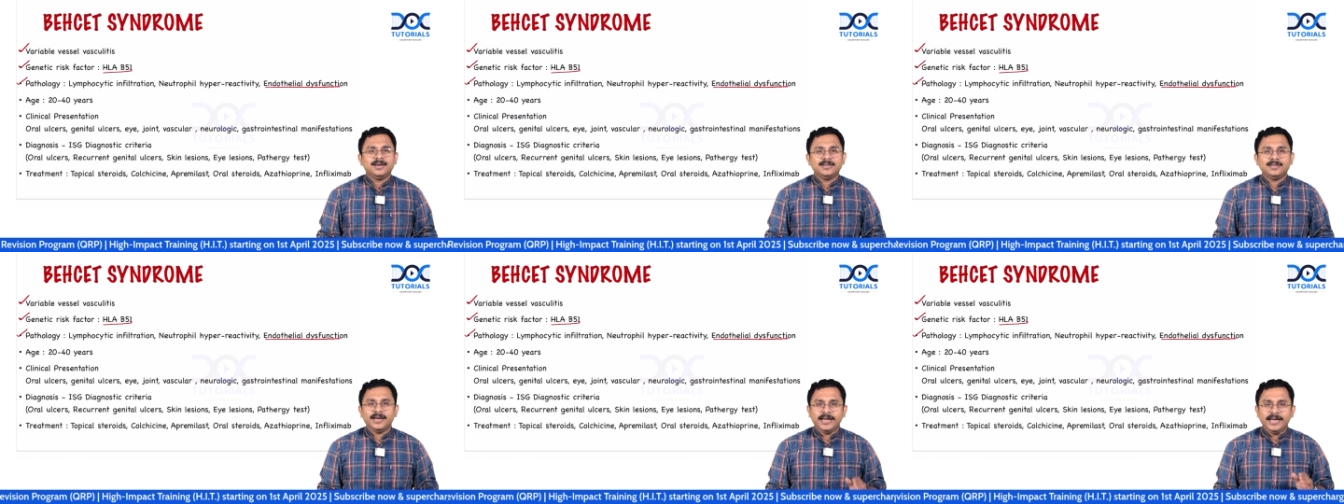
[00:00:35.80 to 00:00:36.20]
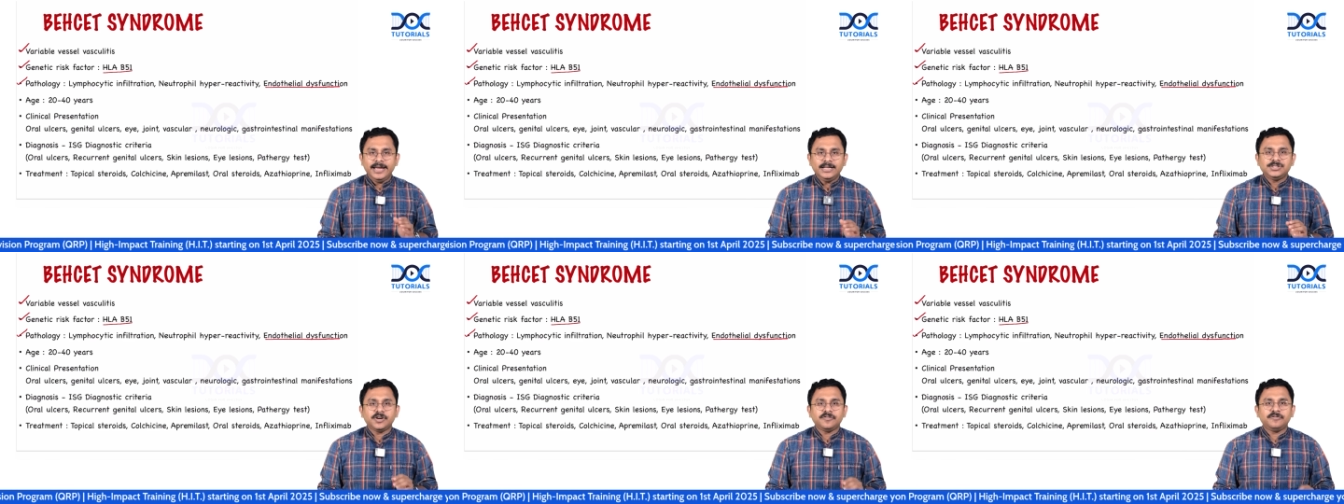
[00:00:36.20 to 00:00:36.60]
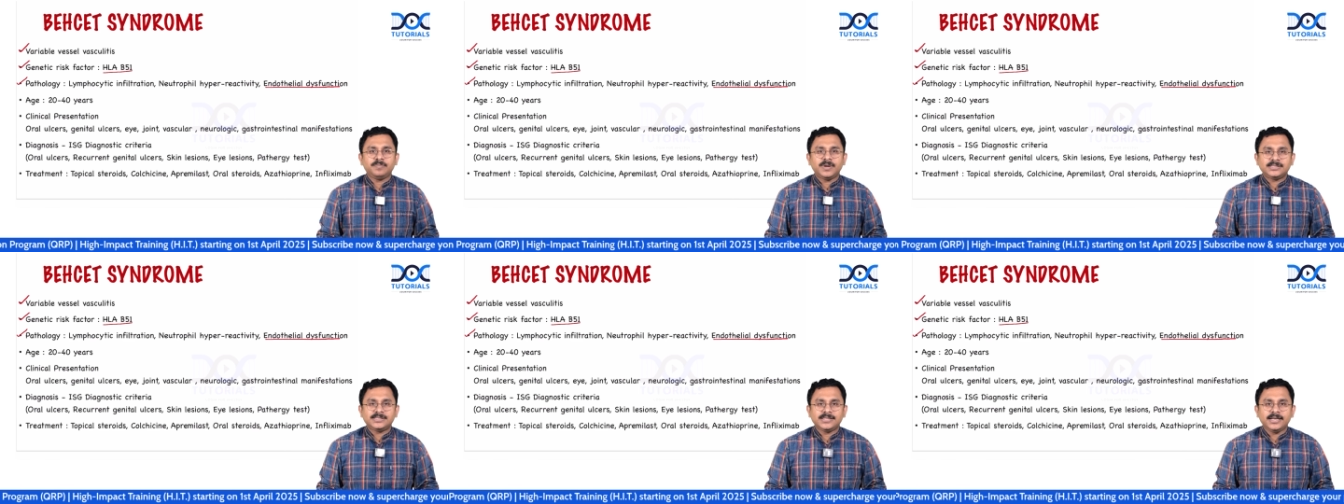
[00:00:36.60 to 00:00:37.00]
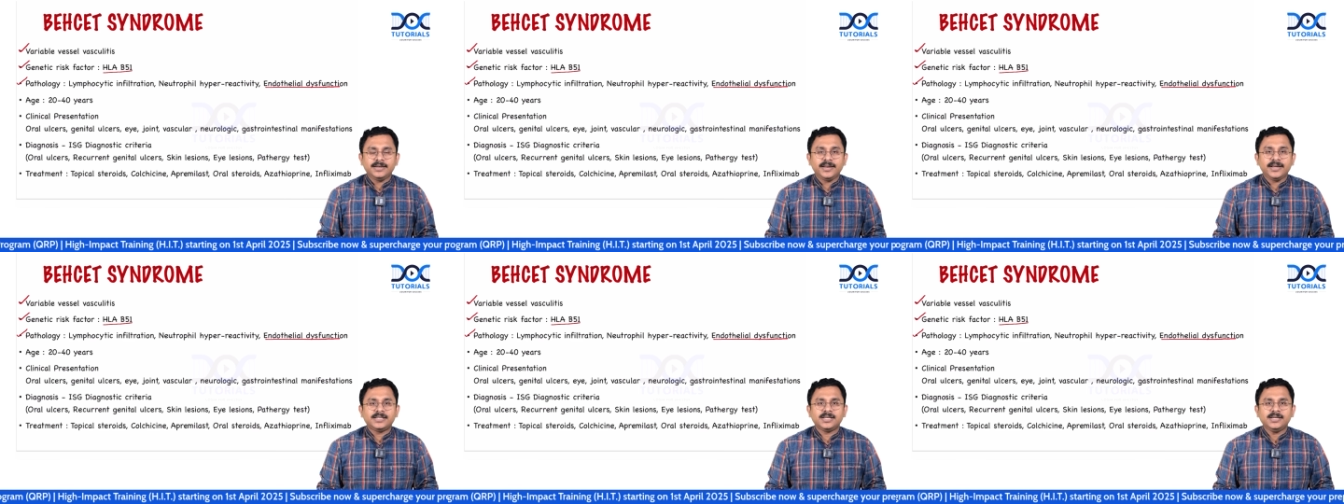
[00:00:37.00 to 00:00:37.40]
The age of
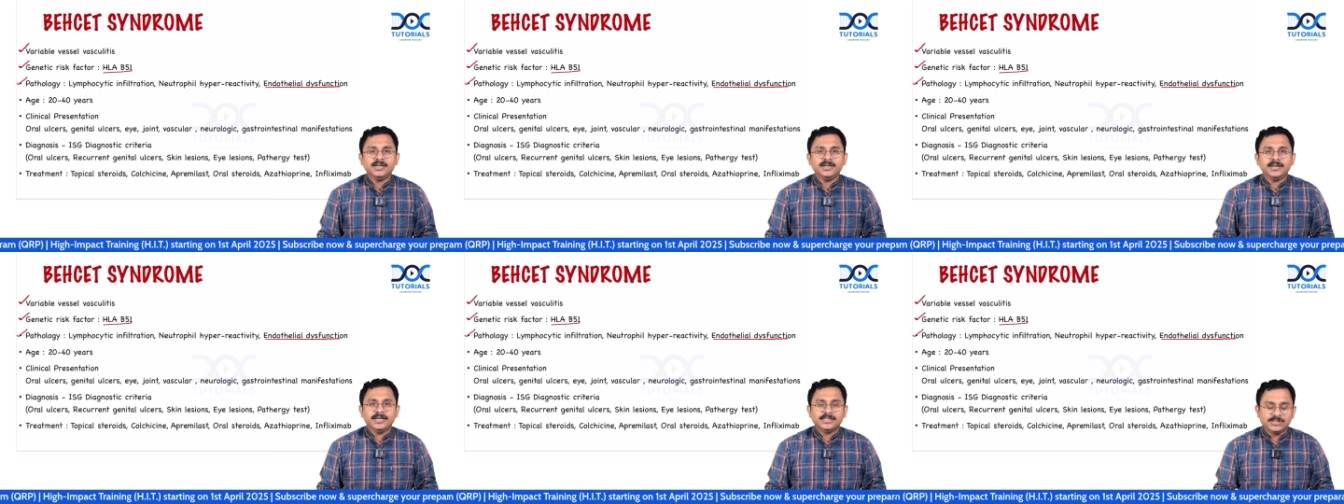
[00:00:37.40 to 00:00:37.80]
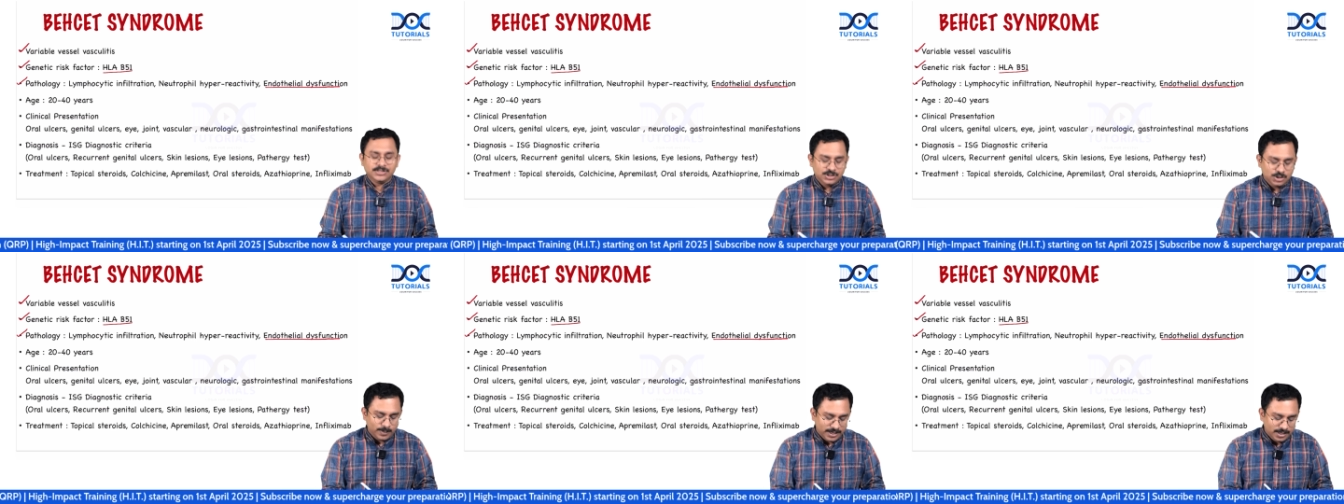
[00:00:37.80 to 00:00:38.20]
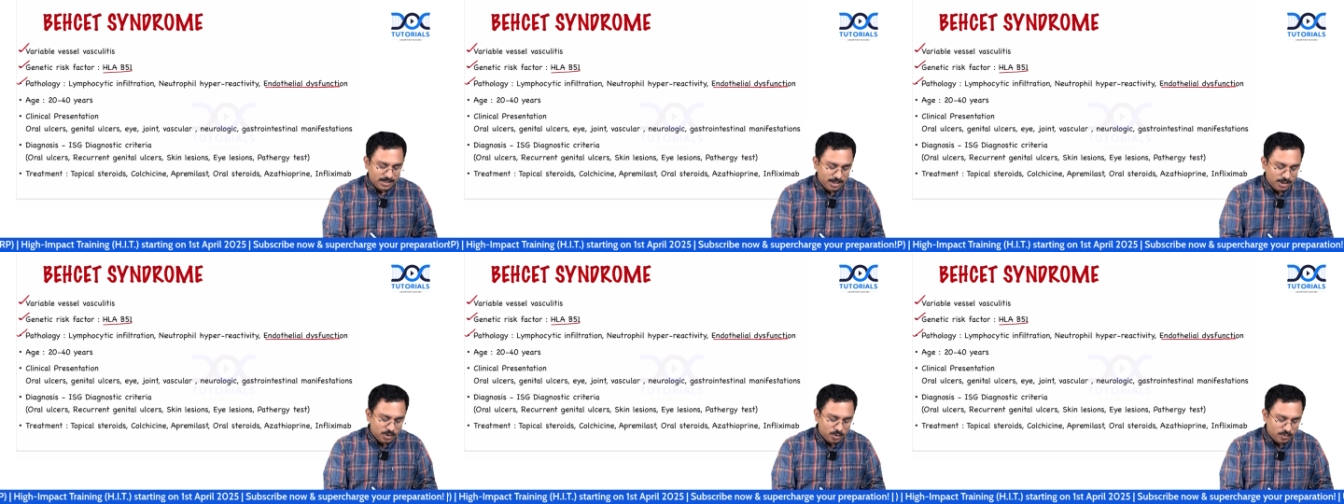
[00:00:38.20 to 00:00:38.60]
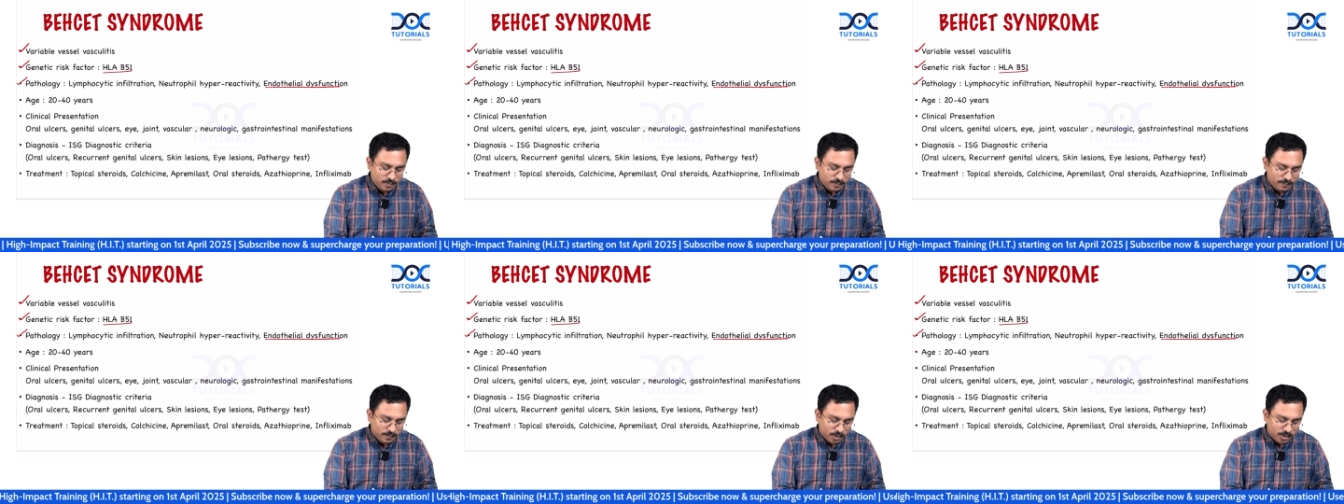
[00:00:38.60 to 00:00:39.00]
presentation is 20 to
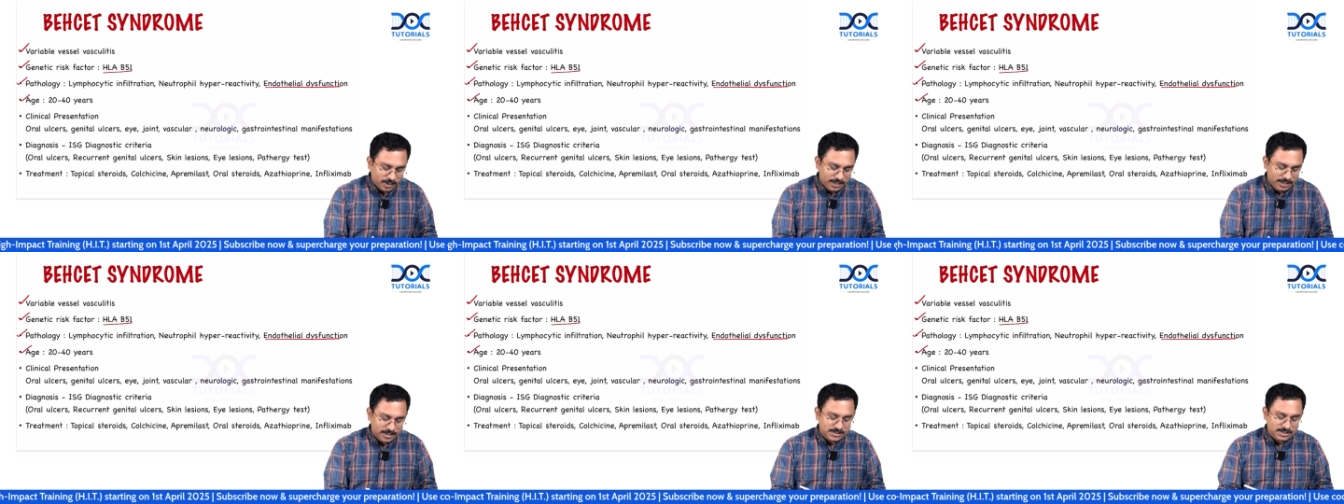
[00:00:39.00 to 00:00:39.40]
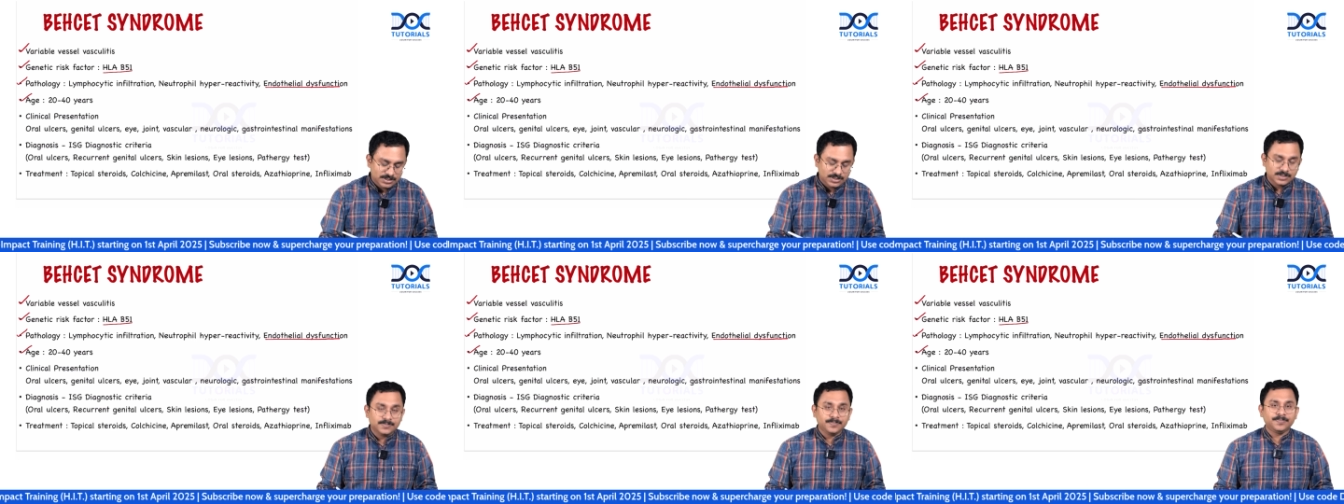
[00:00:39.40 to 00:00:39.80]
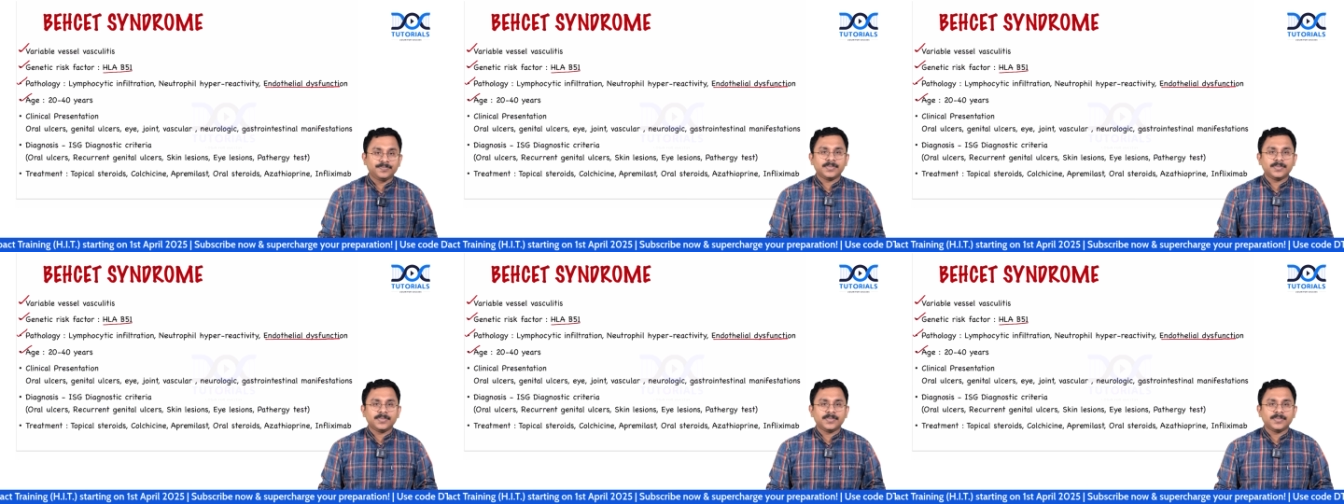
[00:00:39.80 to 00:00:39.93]
40 years.